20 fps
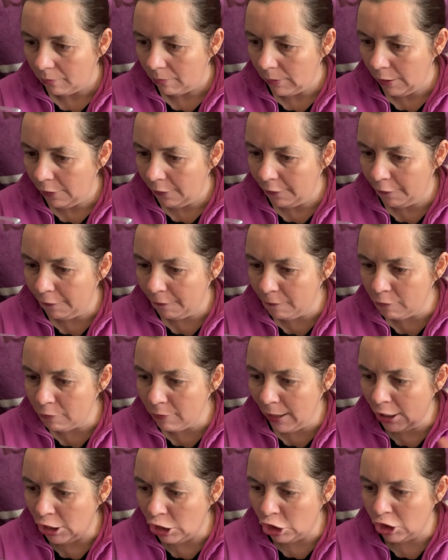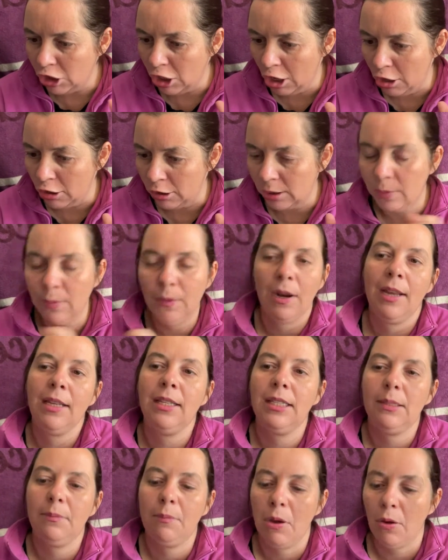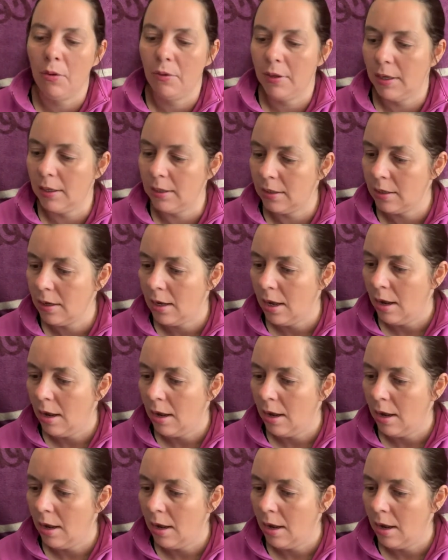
fresh notes when I smell this,